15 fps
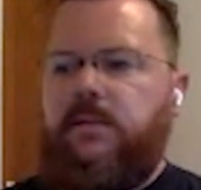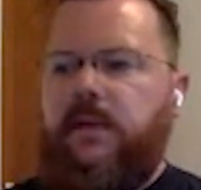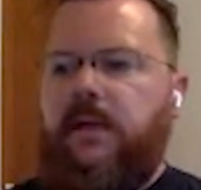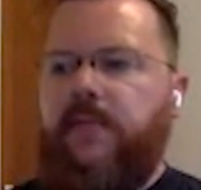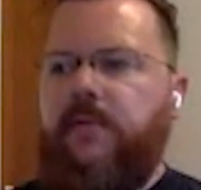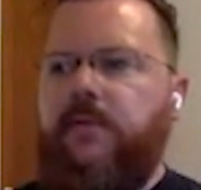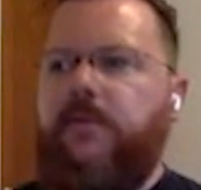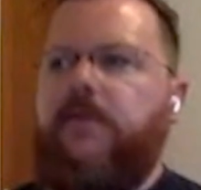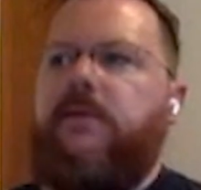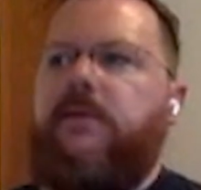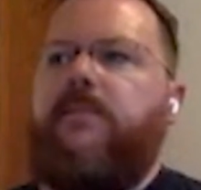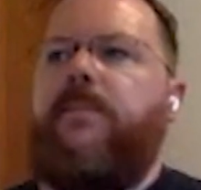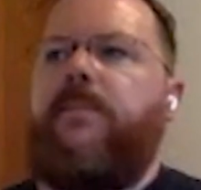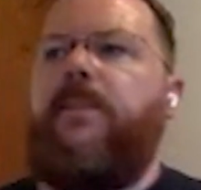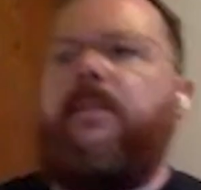have a look
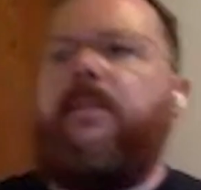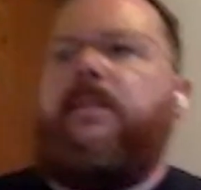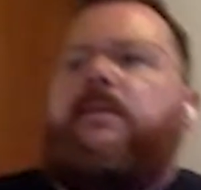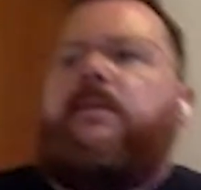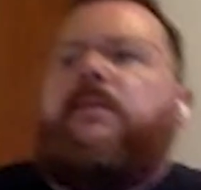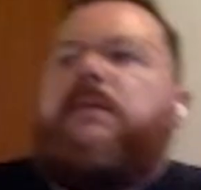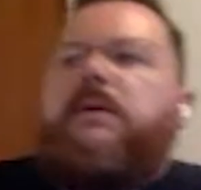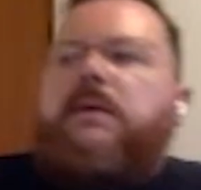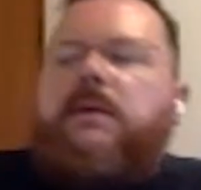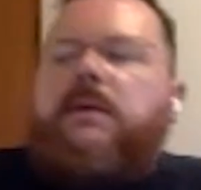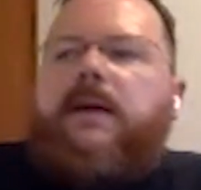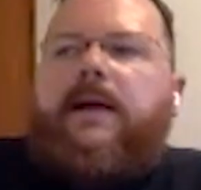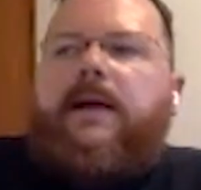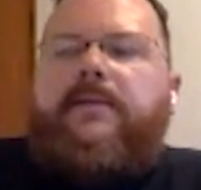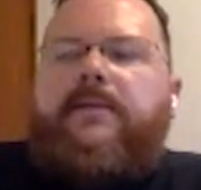
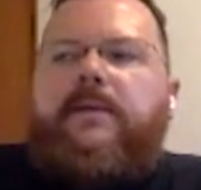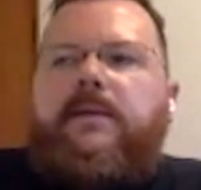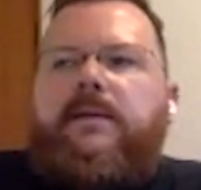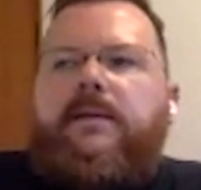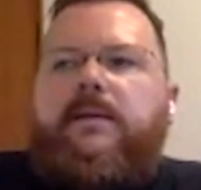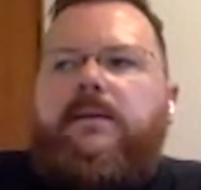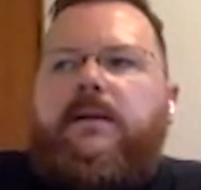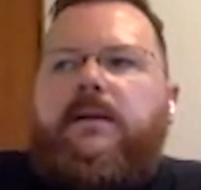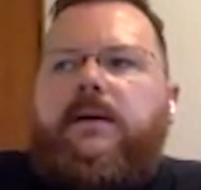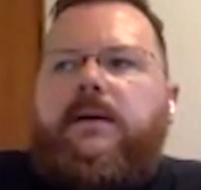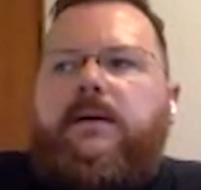at the